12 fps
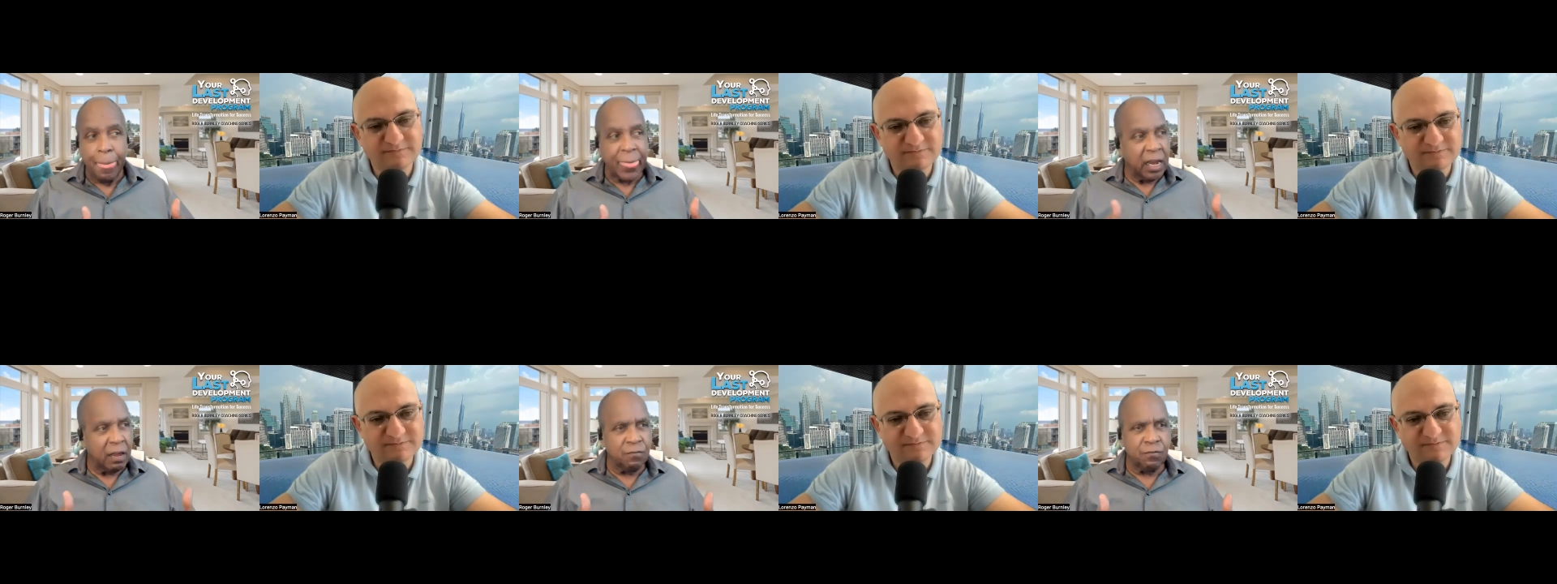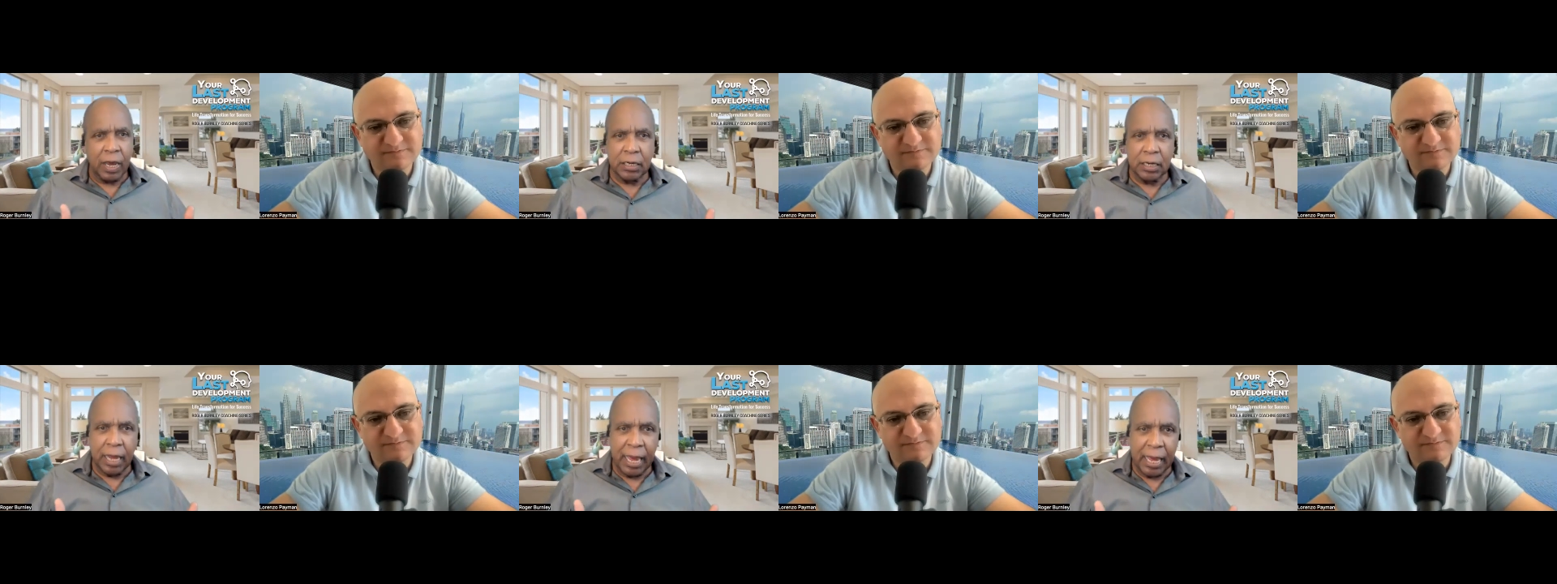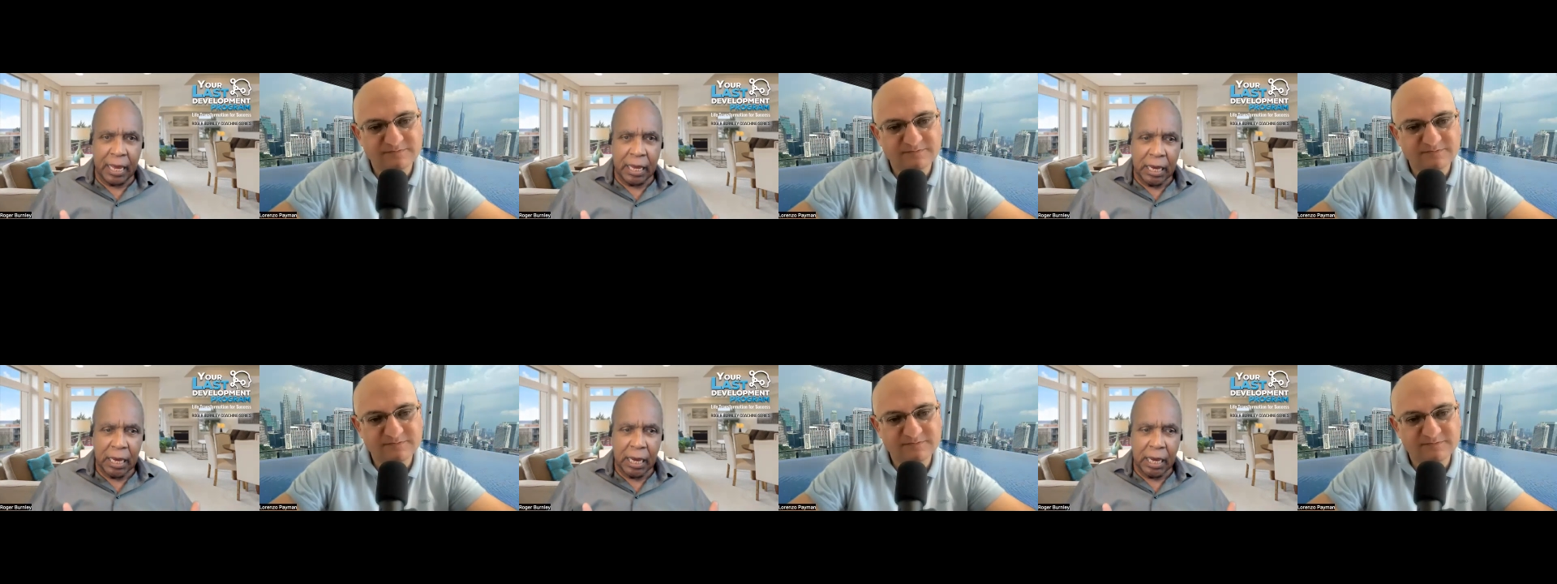Speaker 1: and I find a
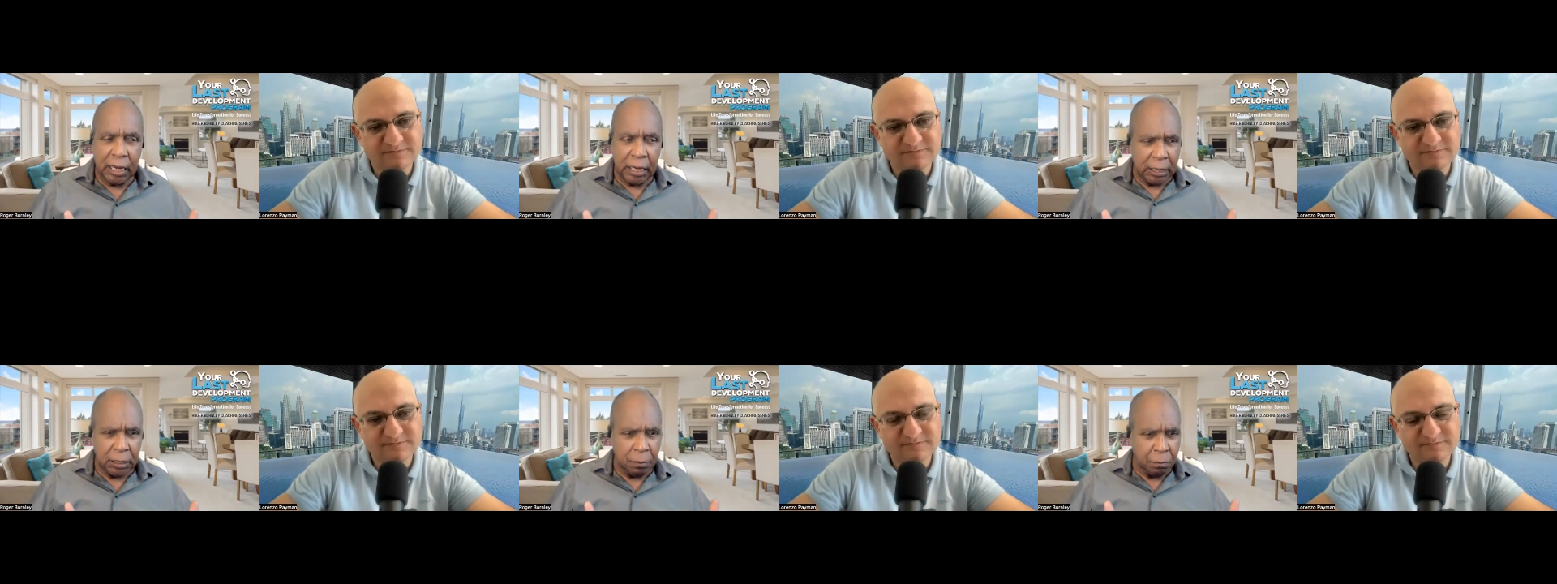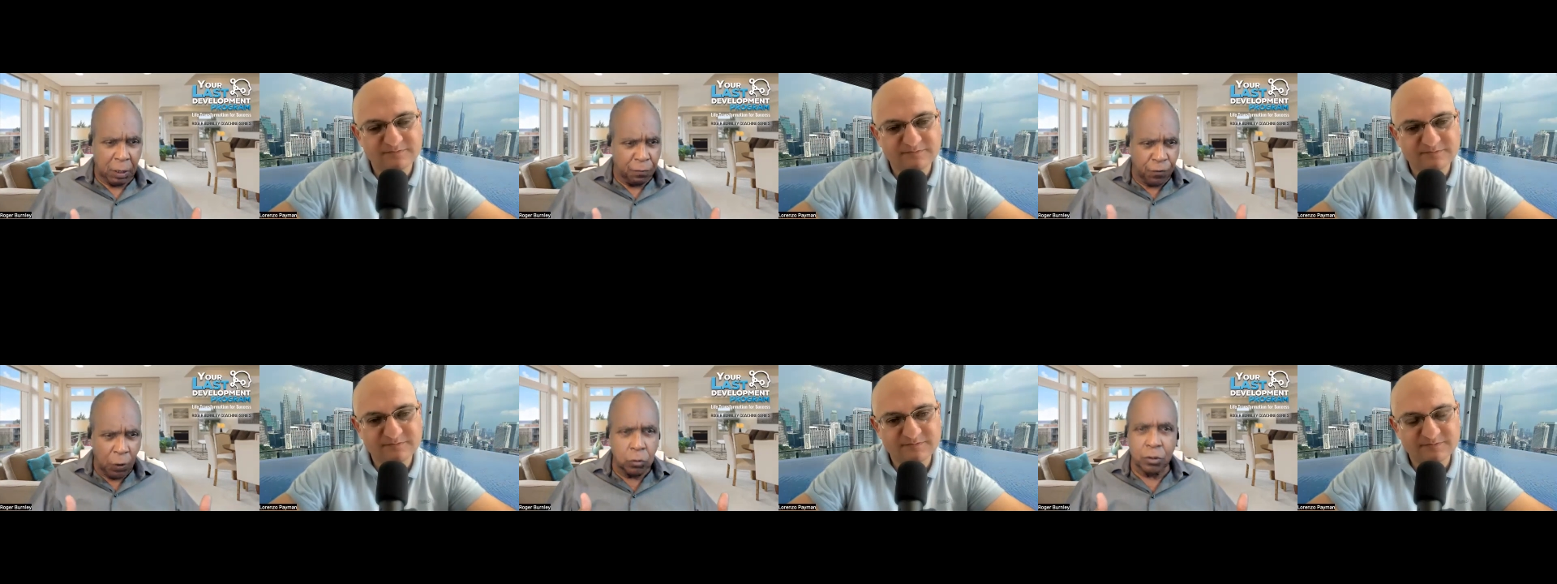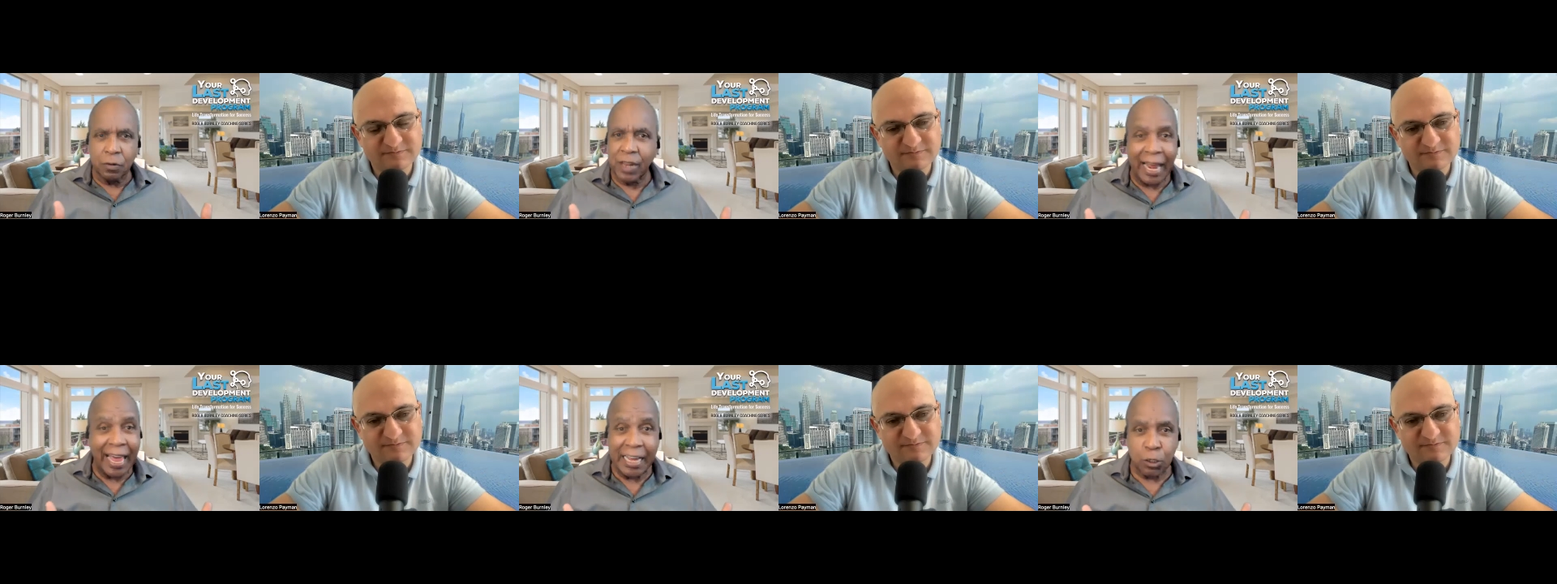folder that I
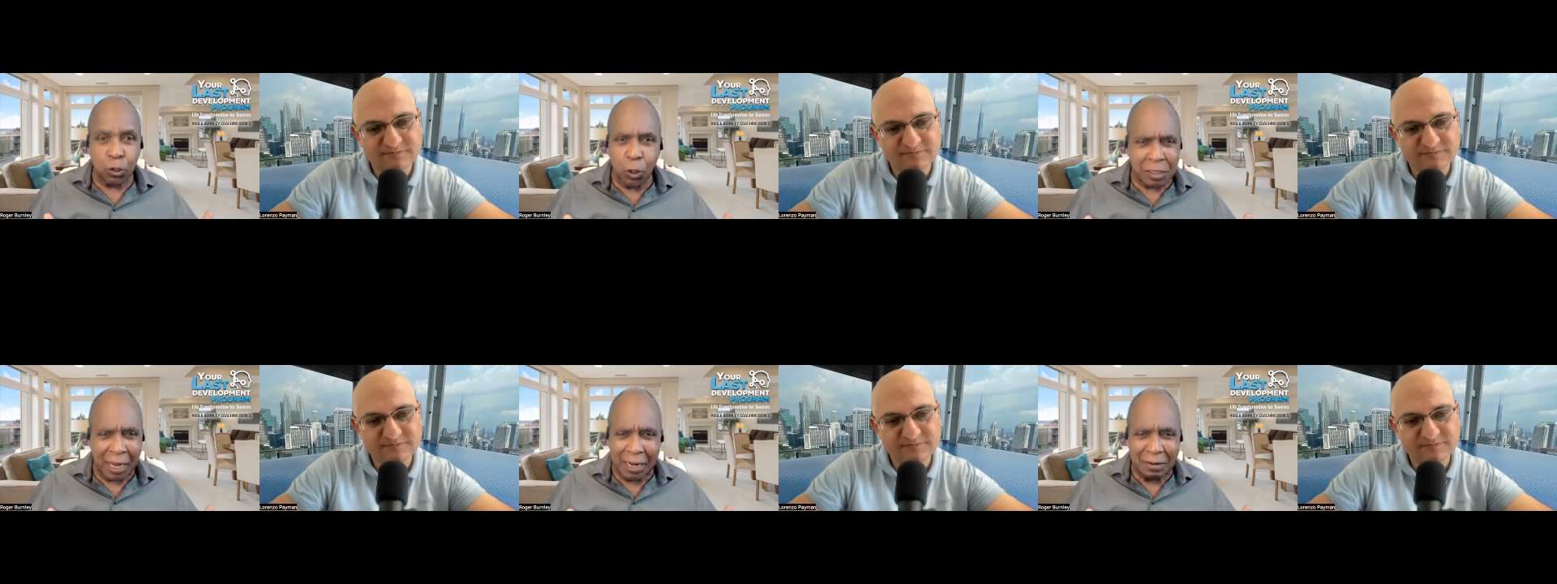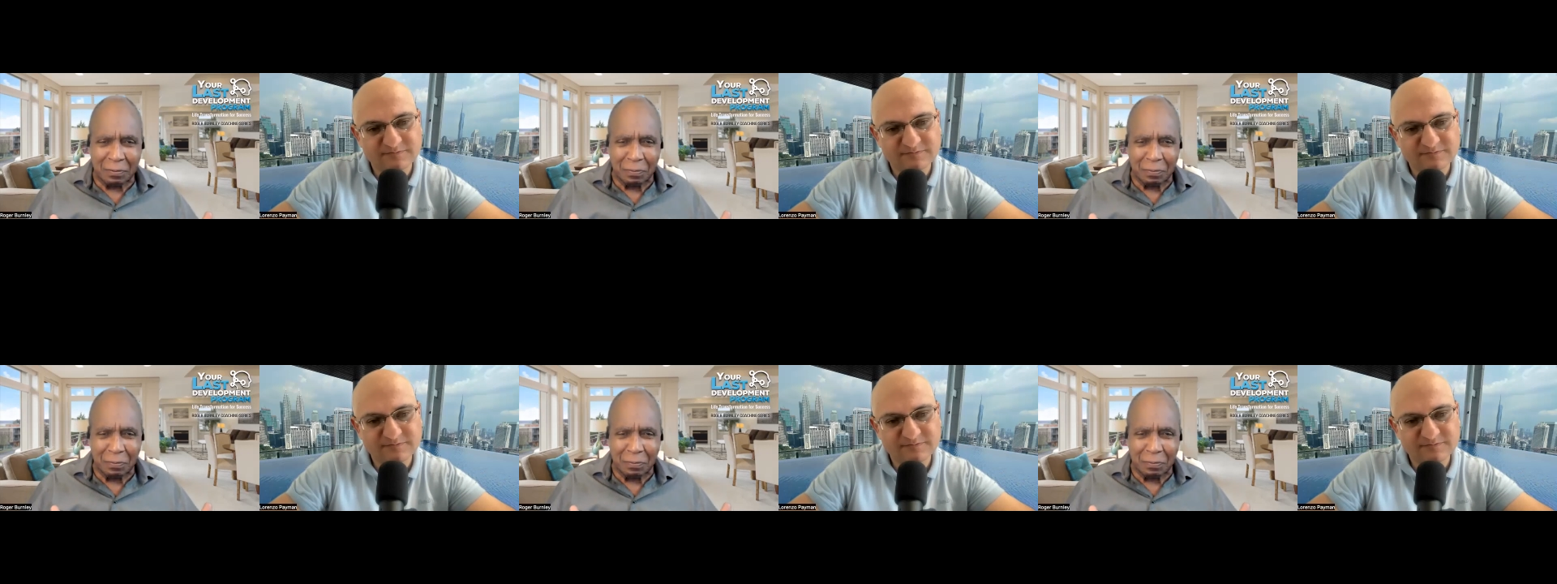hadn't looked at.